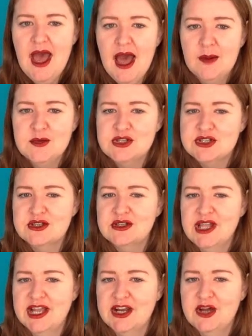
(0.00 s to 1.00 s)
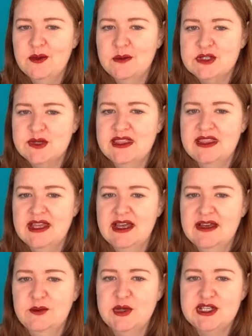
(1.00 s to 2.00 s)
I must just look like I know what I'm doing
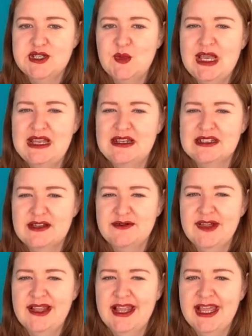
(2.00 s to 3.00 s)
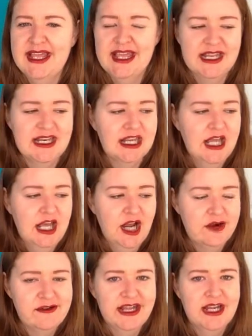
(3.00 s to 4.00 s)
there, which is weird because I felt like in
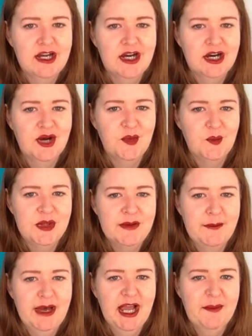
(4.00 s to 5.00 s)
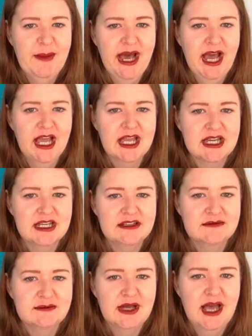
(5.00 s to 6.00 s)
a raincoat and with my backpack,
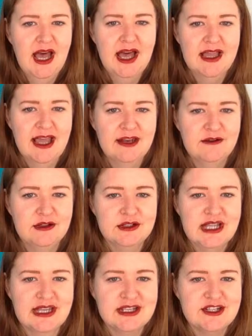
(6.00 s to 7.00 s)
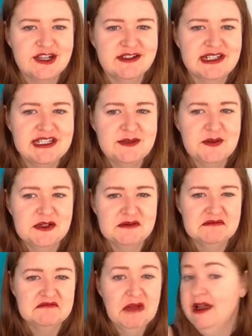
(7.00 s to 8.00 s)
I kind of looked like a tourist, but
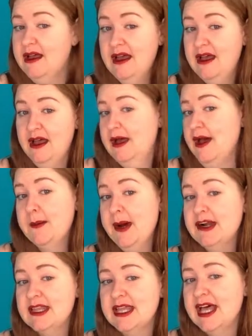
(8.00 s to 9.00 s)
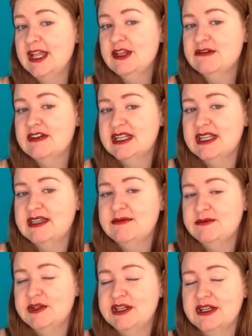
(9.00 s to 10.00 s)
apparently I look really,
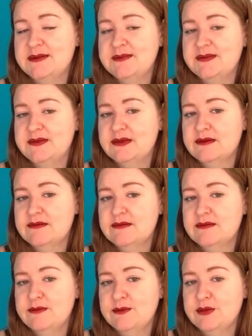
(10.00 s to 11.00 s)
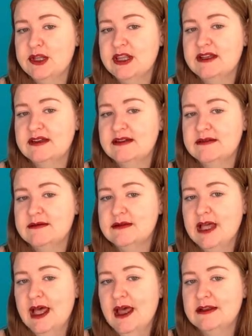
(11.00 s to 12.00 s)
brilliant
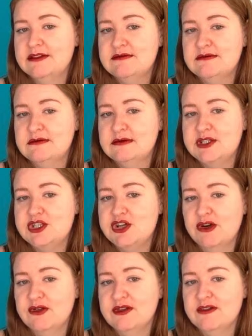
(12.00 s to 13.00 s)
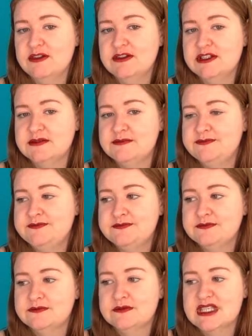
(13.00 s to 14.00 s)
at geography of London
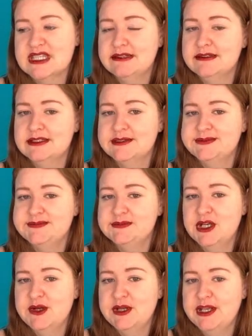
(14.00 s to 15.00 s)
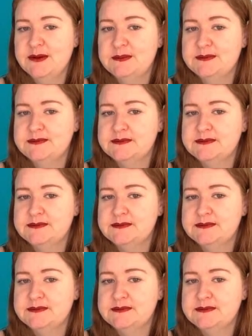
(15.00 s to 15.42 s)
skills. Who knew?